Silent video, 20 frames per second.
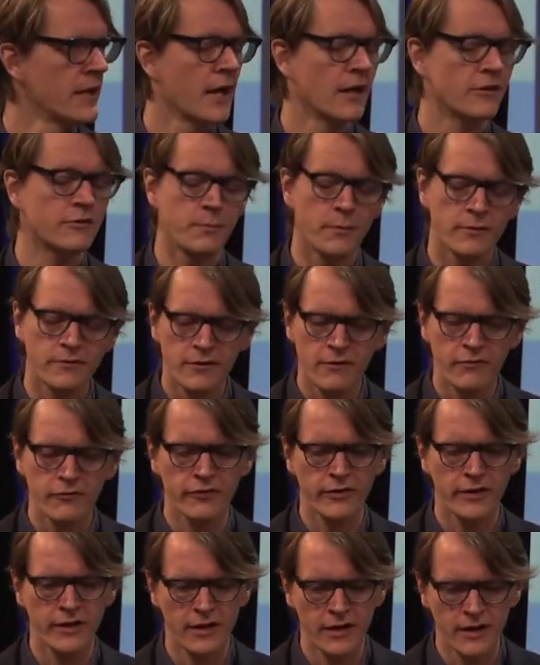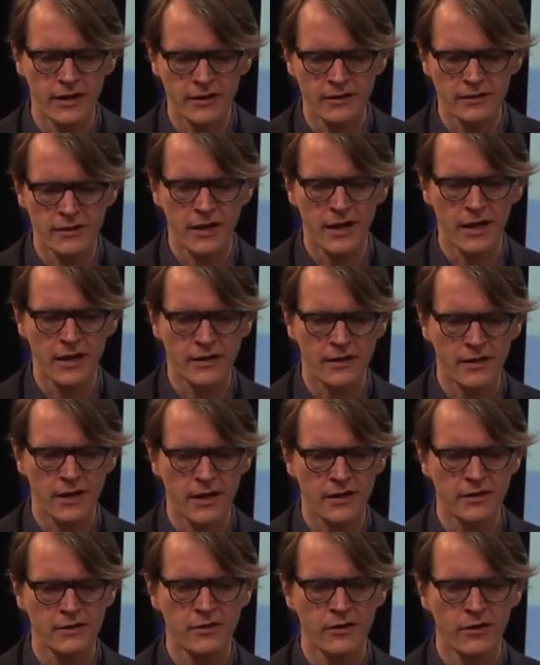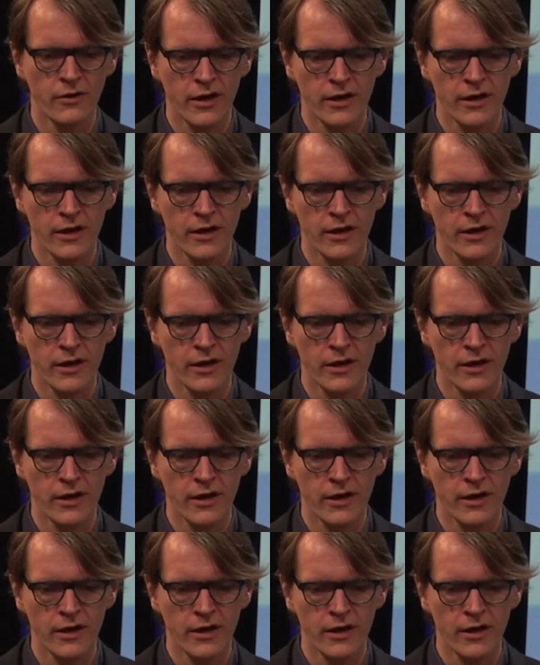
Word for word: And specifically in, in, in,